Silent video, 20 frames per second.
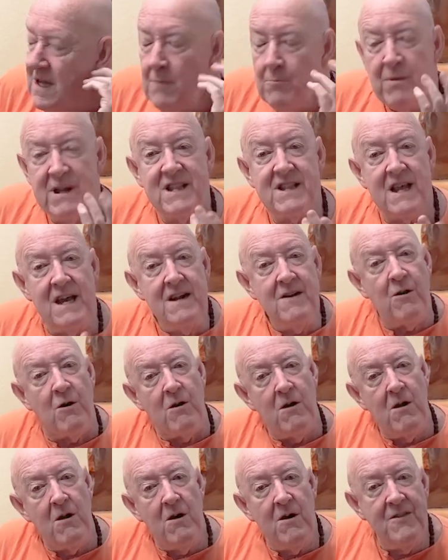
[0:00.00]
But then
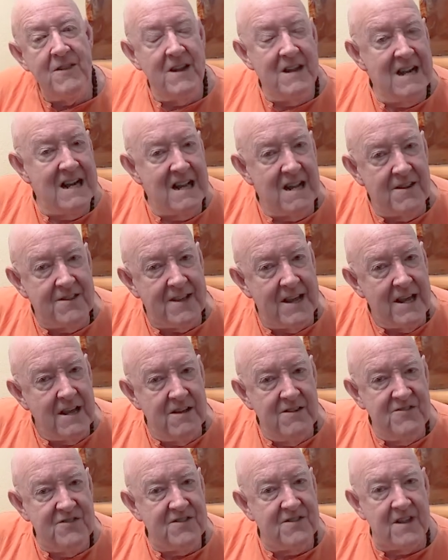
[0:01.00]
all the little
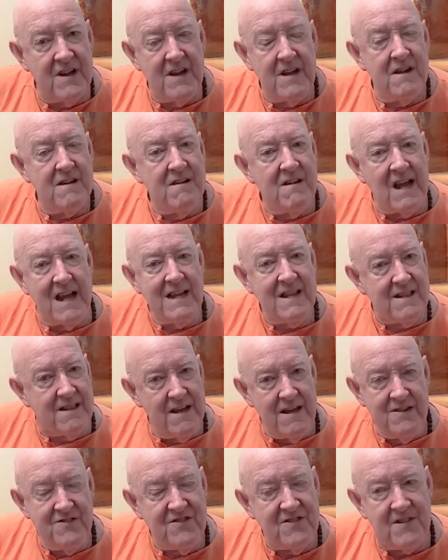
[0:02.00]
things that like
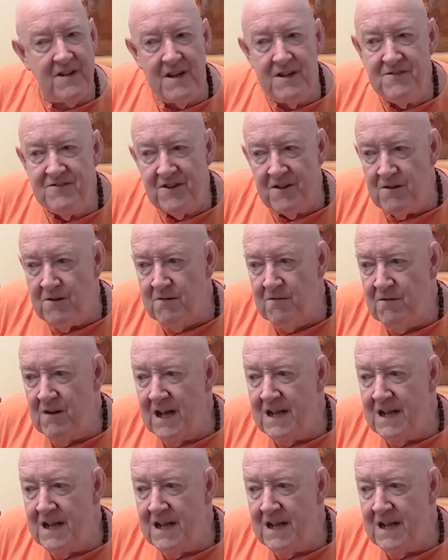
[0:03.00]
this that don't.